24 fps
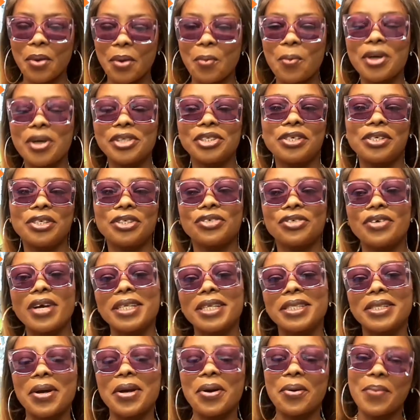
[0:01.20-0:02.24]
You're watching
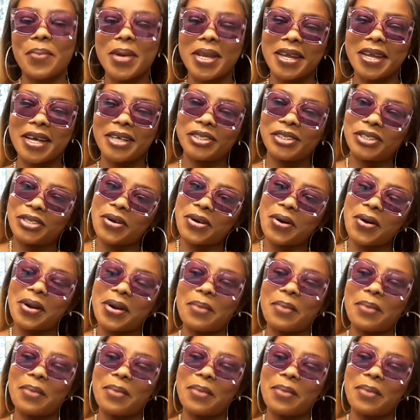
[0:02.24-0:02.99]
Straight Talk Media Show.